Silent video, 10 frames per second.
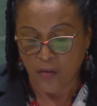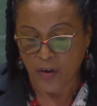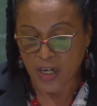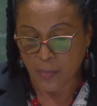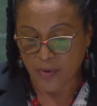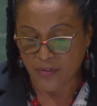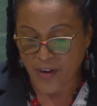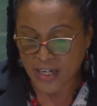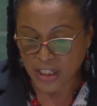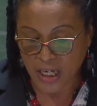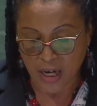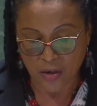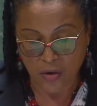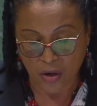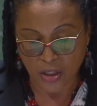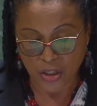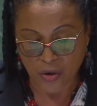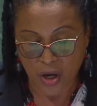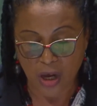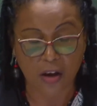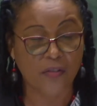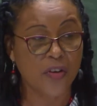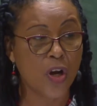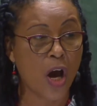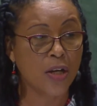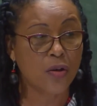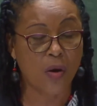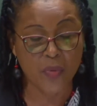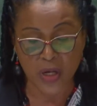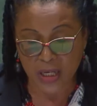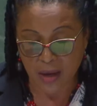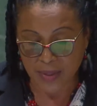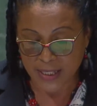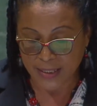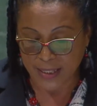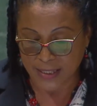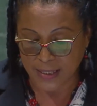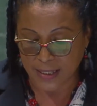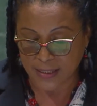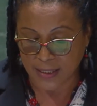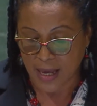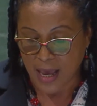for the prevention and control of non-communicable diseases